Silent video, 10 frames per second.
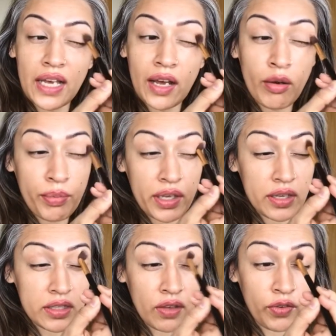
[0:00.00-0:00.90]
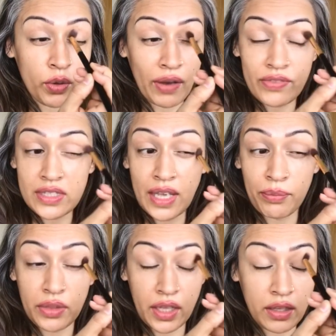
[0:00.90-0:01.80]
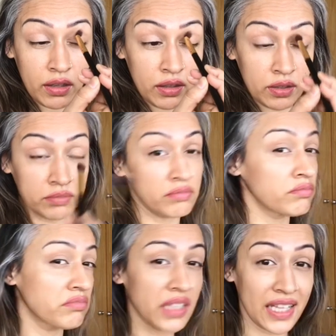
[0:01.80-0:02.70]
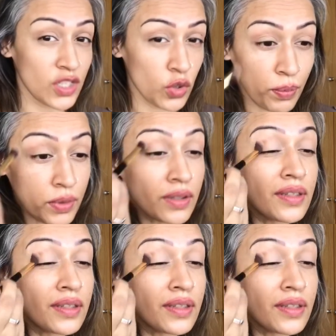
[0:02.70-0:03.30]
out because if you have the same thing, it's normal.